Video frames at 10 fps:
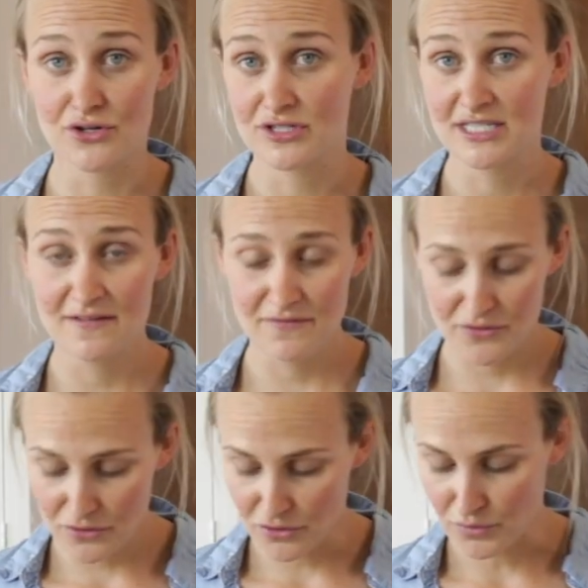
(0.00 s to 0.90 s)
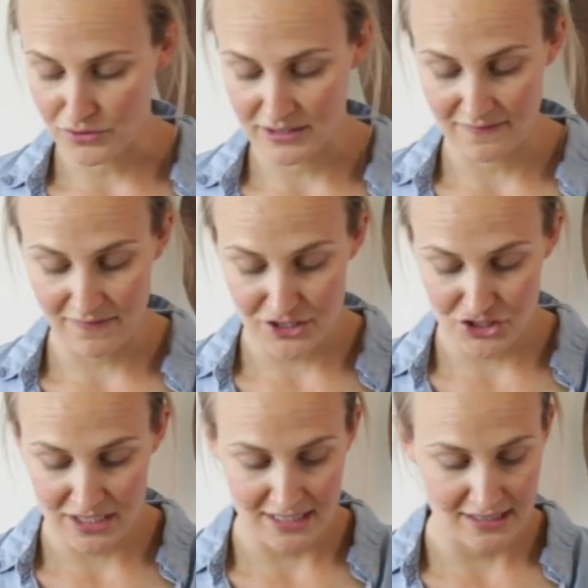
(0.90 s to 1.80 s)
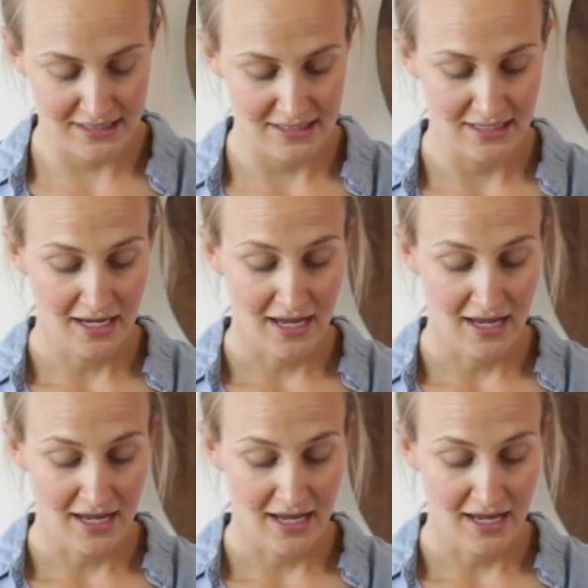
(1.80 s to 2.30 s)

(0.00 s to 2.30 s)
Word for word: or seafood or roasted veggies.